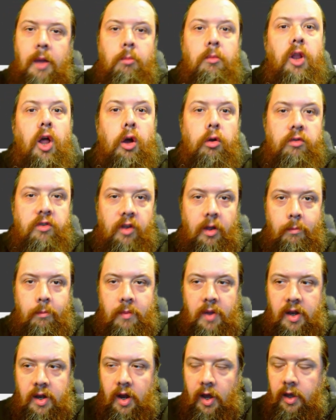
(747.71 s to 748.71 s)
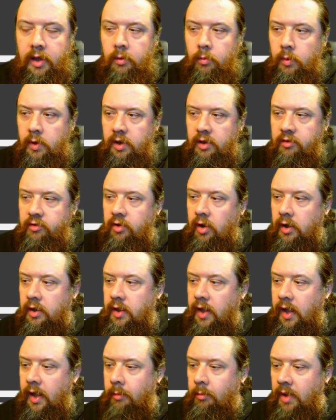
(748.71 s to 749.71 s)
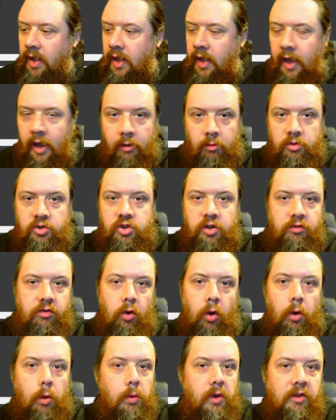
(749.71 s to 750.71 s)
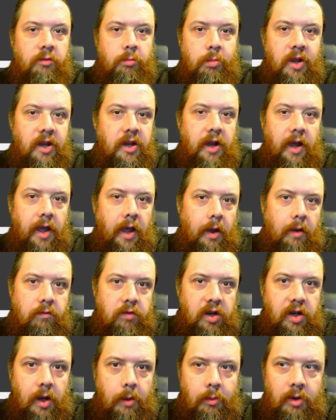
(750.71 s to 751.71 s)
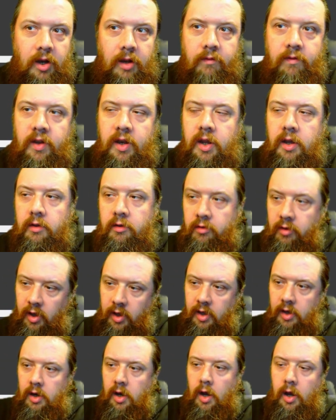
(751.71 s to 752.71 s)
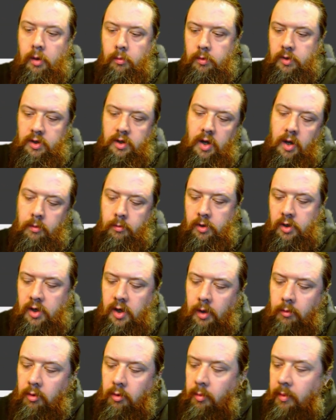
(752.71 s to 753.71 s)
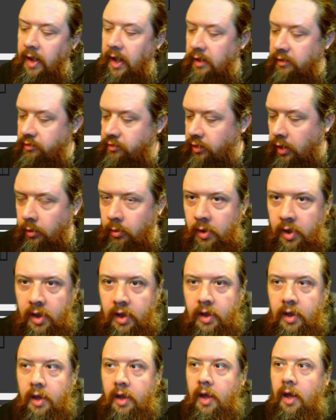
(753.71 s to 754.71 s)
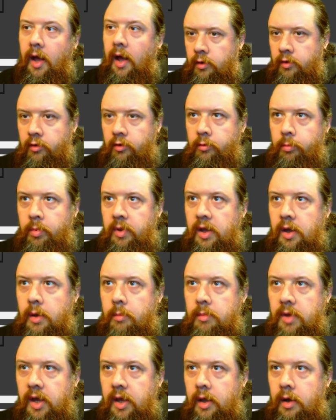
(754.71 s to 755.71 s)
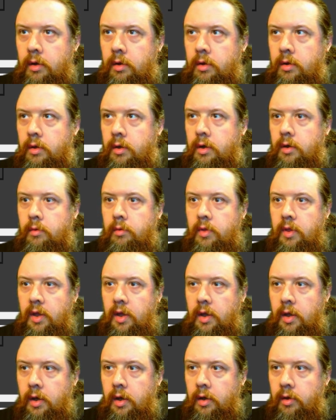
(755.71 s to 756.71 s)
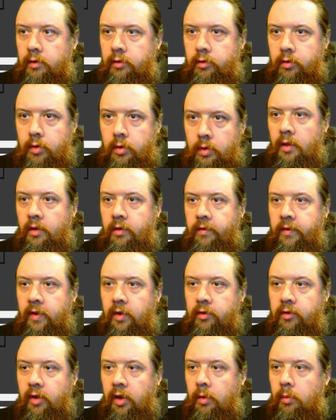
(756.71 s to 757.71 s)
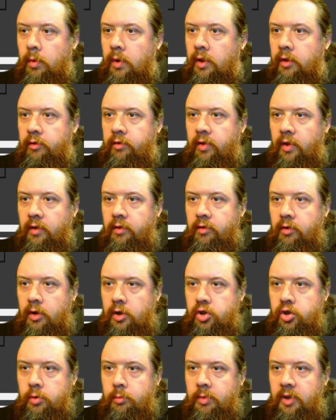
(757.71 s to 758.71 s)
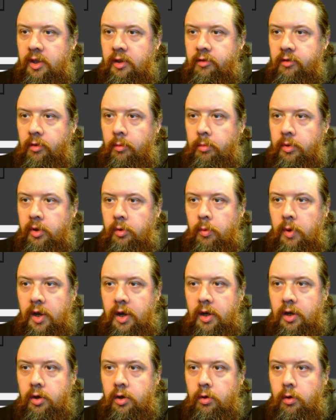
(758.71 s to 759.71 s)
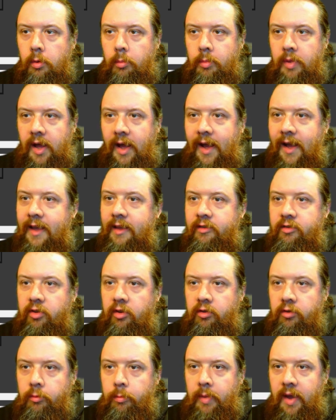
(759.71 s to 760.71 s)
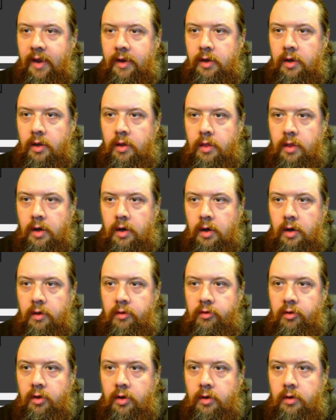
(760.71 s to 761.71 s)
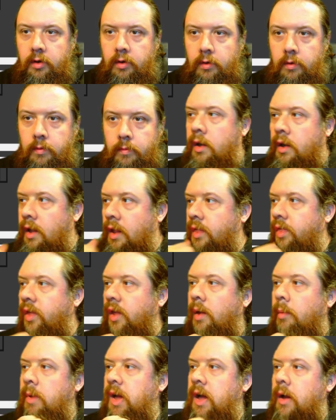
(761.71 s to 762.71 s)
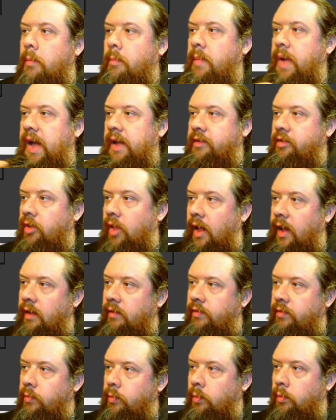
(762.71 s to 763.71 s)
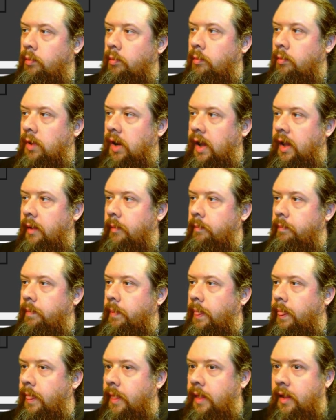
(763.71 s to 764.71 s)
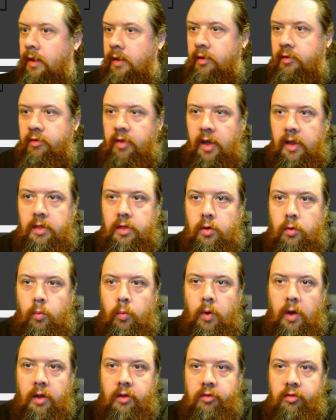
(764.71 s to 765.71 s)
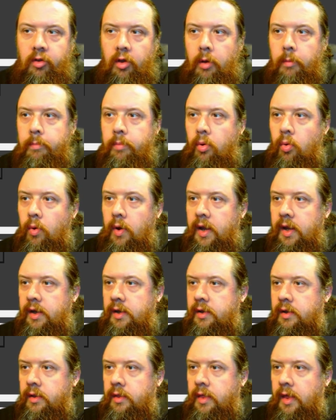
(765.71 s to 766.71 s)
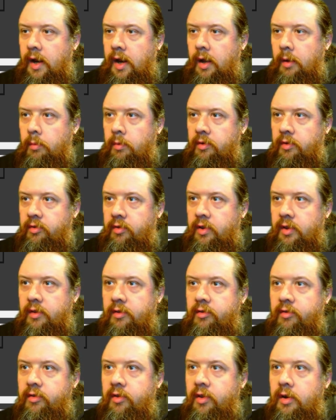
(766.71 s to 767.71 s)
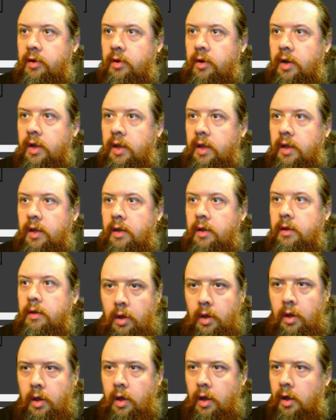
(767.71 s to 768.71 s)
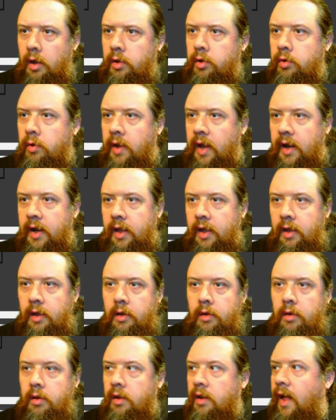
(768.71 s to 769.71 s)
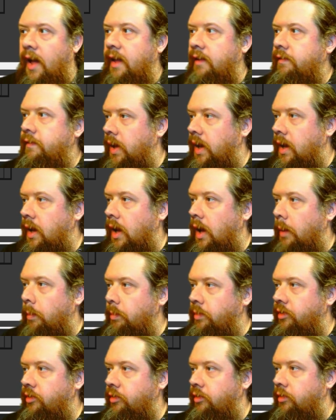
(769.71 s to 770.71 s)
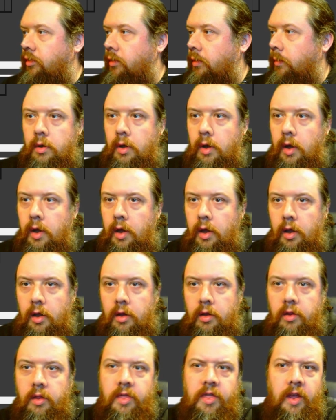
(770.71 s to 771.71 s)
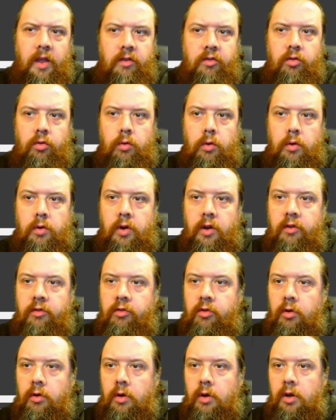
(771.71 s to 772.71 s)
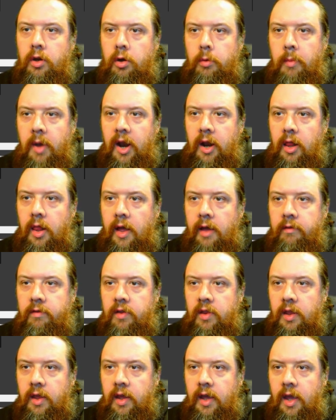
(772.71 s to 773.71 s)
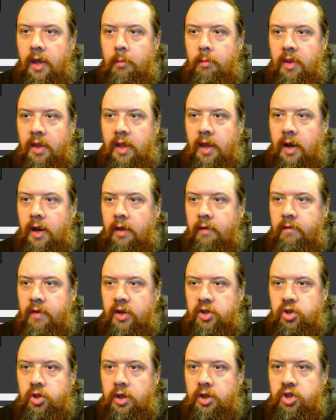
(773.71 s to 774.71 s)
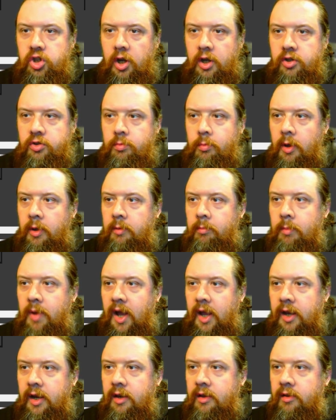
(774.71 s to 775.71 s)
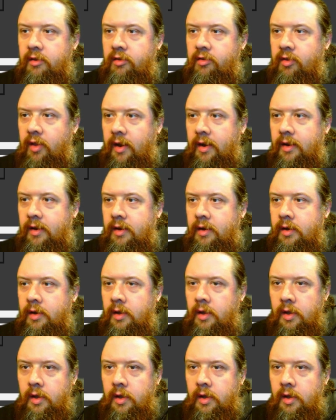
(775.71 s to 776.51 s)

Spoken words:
loads at midnight when you start the game, and it was just always midnight every time I did videos. Like, no, I want time to pass. So is this behind my head? I don't think it is. This feels like one of those things where it should be a simpler way to do it, but I suspect there isn't. Now, the thing about max life, right, is that there was a point that I was considering you getting life pickups, things to increase your amount of life in the game. And then I eventually changed my mind and decided,